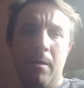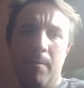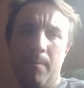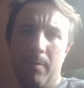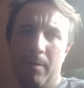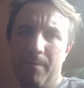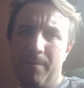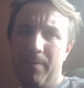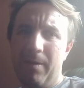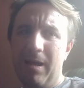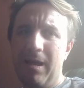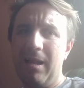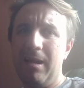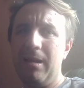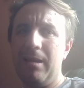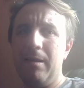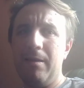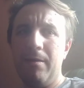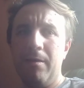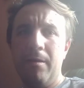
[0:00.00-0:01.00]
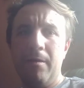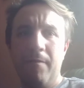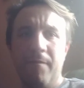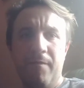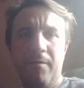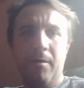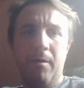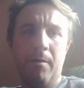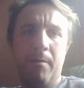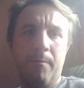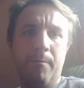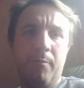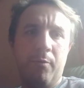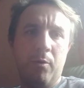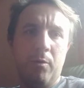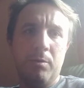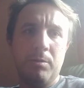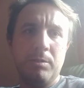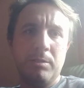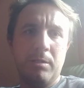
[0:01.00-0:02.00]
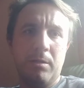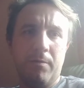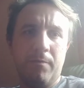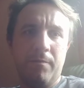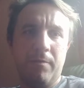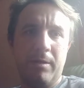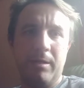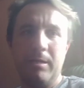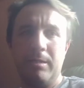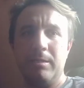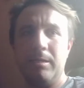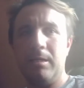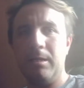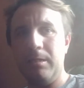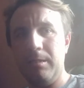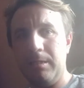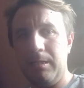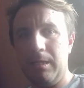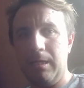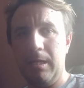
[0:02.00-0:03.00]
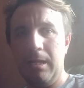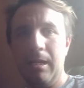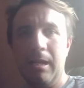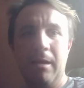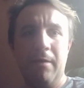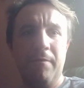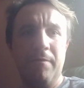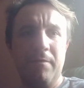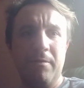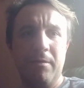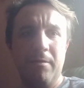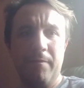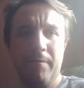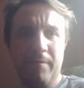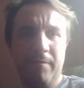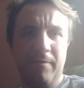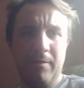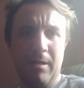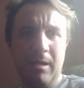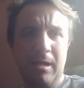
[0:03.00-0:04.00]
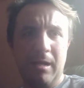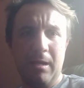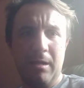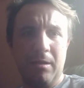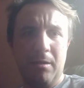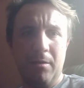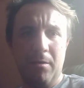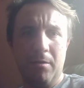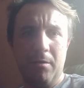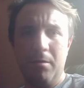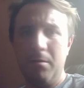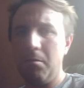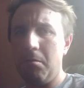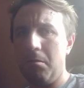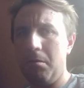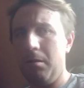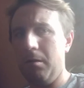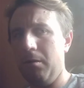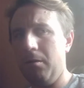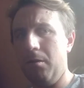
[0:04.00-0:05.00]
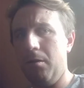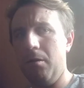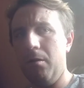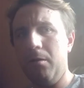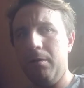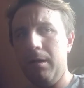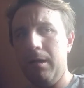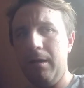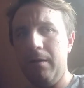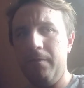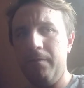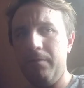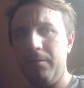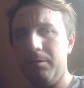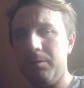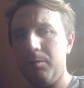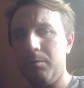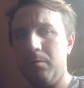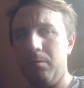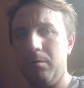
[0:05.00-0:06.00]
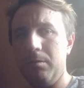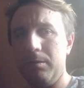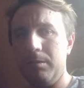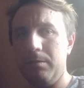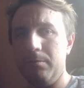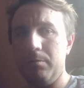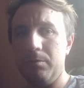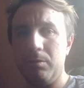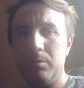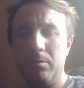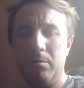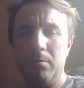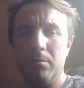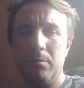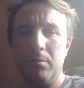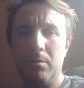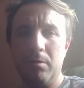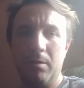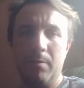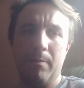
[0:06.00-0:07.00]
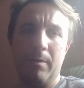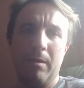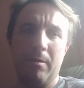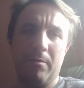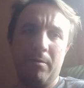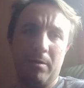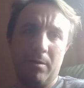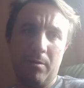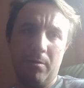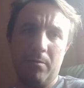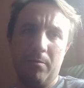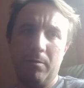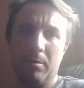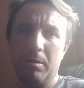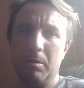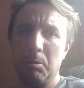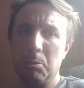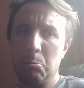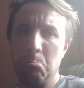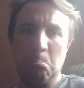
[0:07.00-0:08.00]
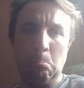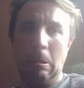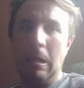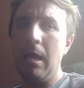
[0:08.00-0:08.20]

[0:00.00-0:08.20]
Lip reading: But apparently, for personal reasons, he left for that year. And not long after Swansea was sold to the American owners.